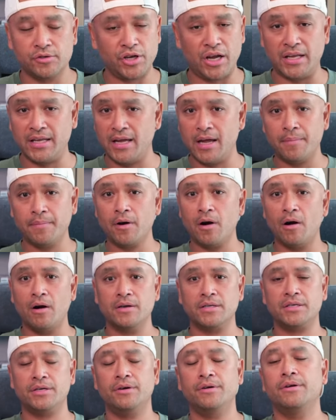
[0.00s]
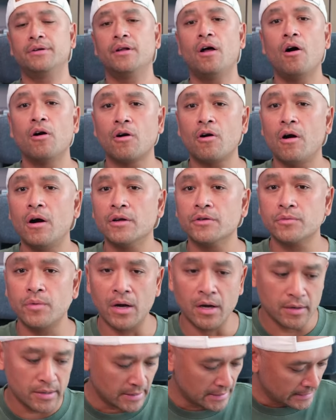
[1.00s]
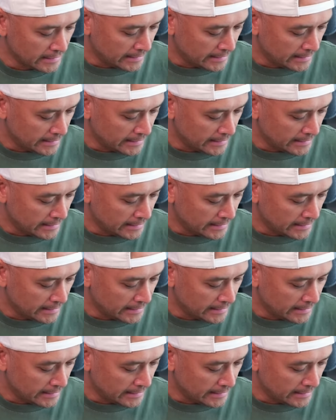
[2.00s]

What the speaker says: JDM cars here in Hong Kong as well.